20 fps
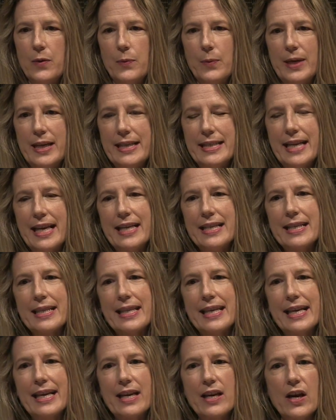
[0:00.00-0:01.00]
we tend to
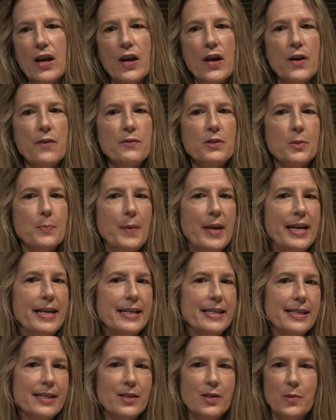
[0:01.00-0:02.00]
think of
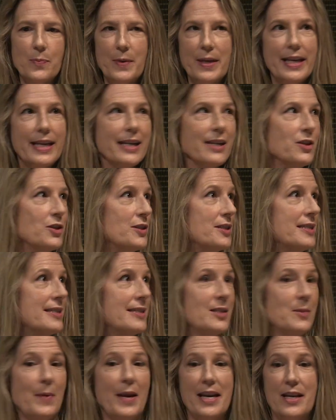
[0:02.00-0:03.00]
space as being
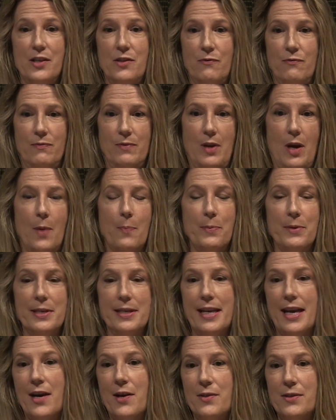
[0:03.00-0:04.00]
just space, up
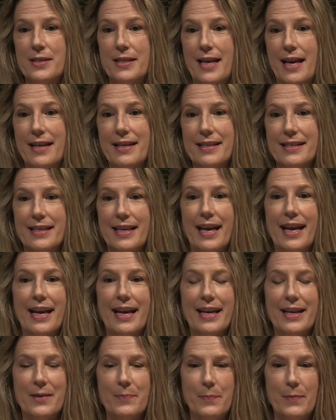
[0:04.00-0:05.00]
and down, side to
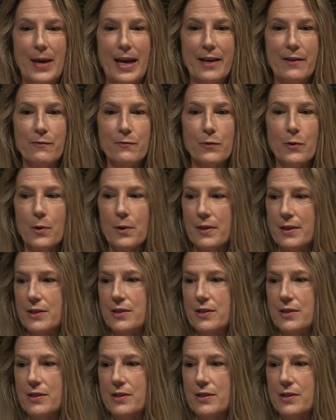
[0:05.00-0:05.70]
side, back and forth.